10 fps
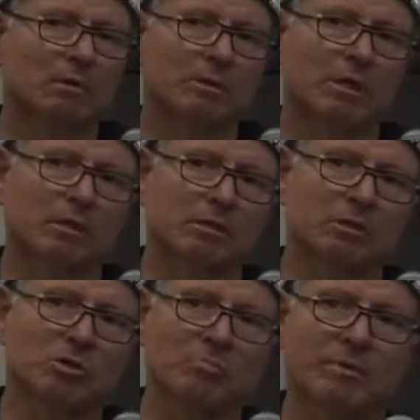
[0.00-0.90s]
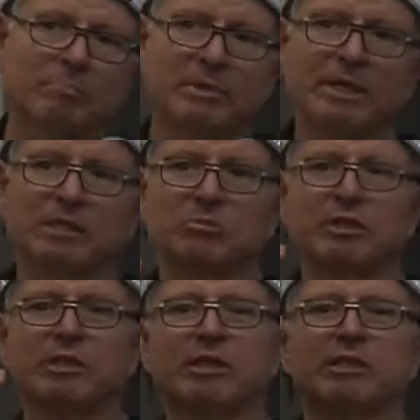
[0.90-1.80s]
because as human beings
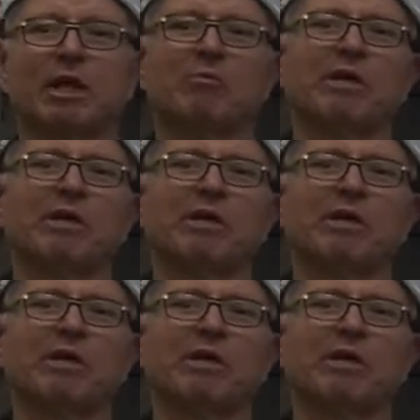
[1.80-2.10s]
we think that